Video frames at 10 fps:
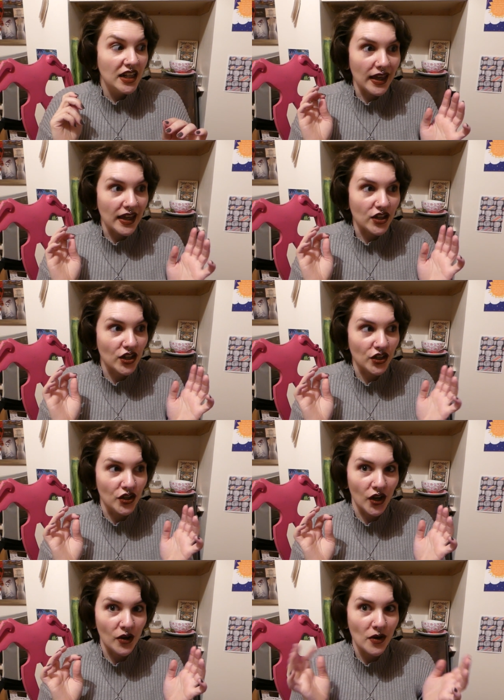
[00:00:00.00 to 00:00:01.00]
it can
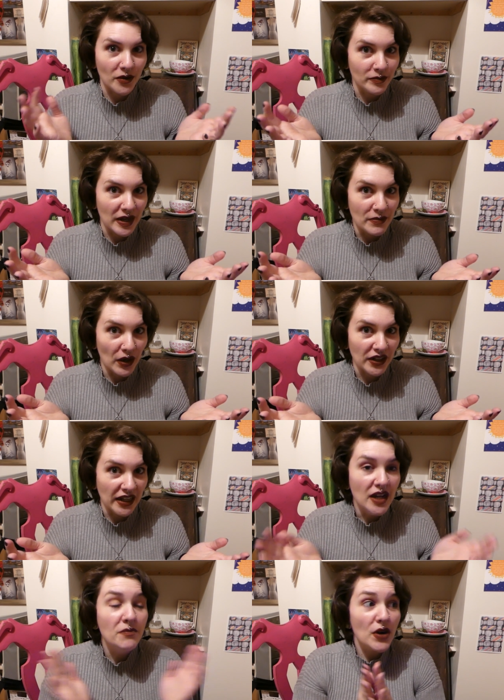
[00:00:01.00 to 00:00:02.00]
go on my body.
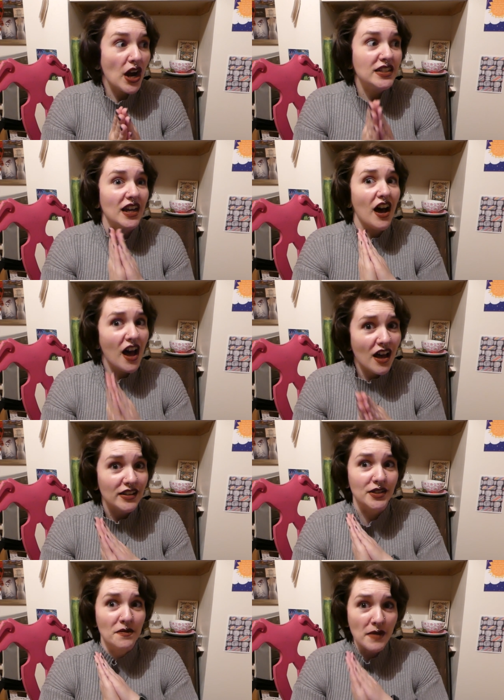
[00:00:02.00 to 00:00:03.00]
Bras are hard
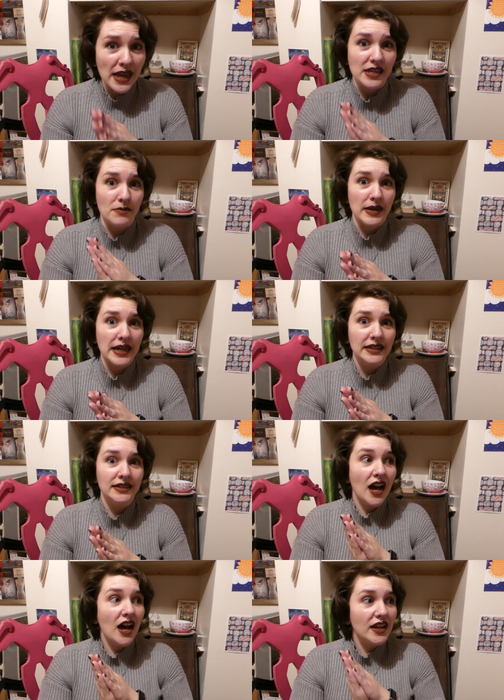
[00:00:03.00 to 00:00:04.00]
to make, man.
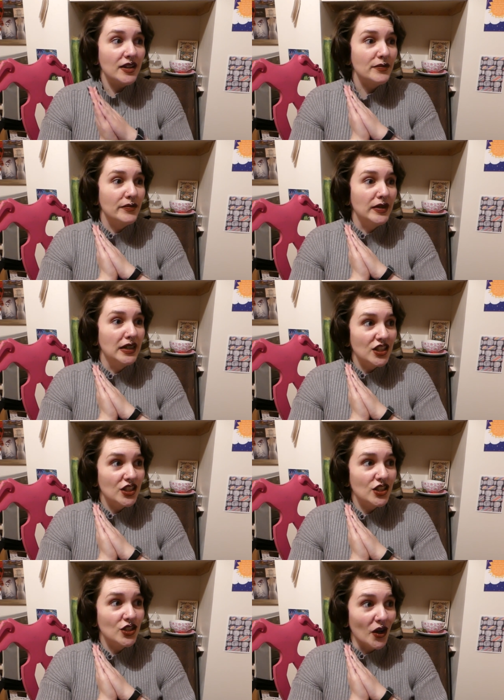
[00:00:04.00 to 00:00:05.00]
I am
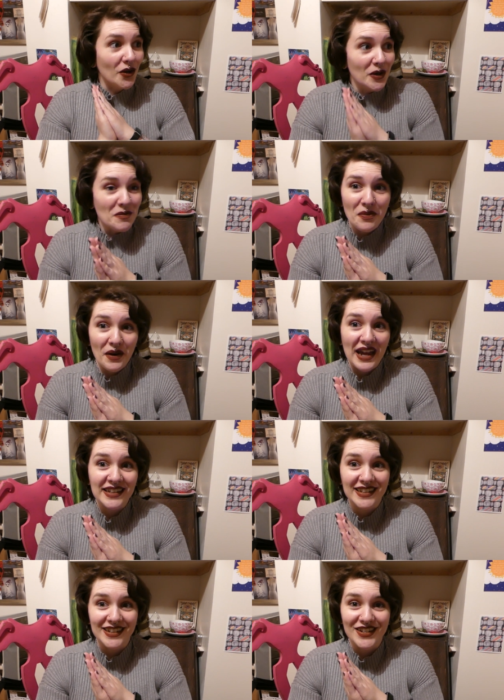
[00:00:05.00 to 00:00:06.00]
so
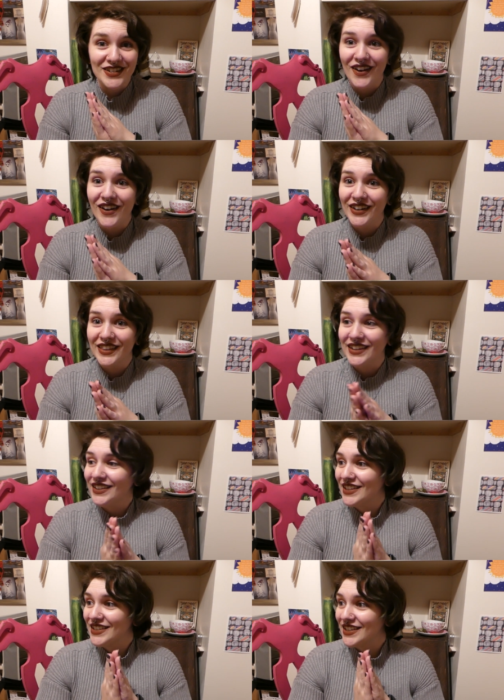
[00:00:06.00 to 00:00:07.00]
impressed and shocked that
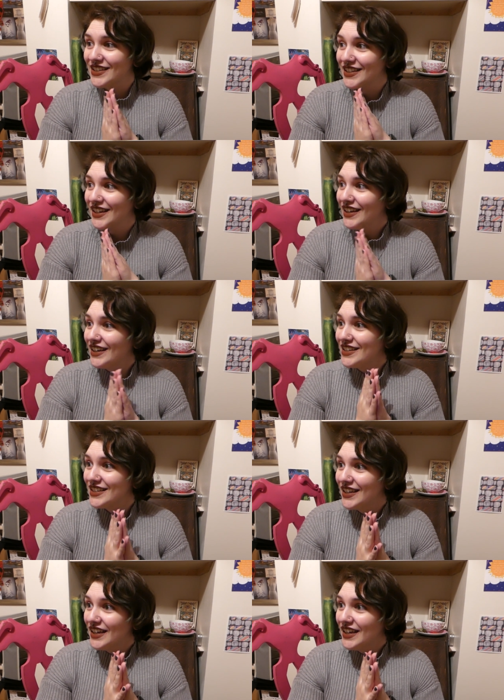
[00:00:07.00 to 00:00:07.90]
this is... is